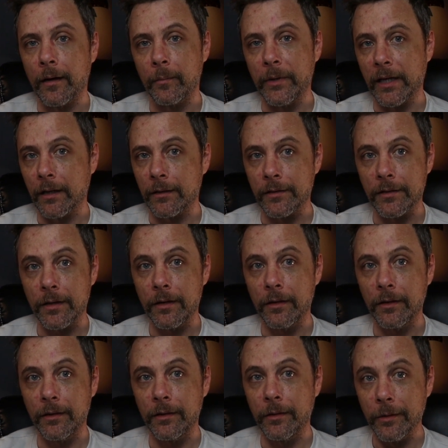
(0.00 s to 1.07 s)
because
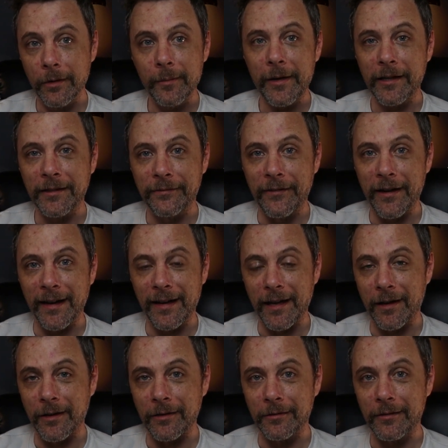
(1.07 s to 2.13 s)
you're about to find
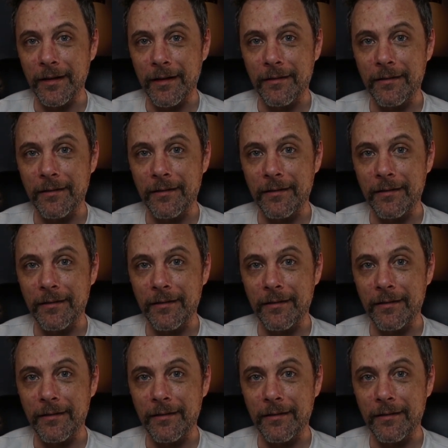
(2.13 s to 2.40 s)
out